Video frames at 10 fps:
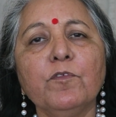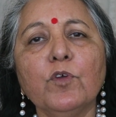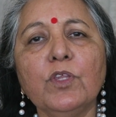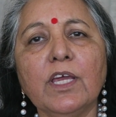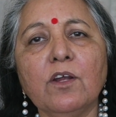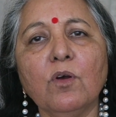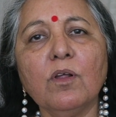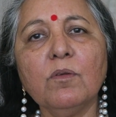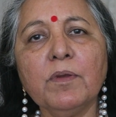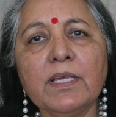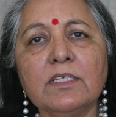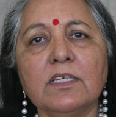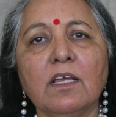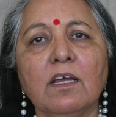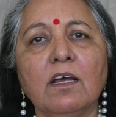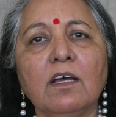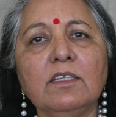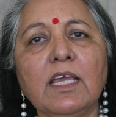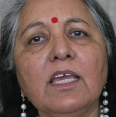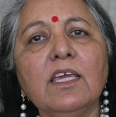So they're always
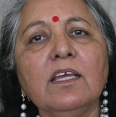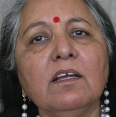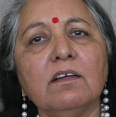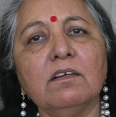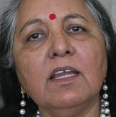thinking,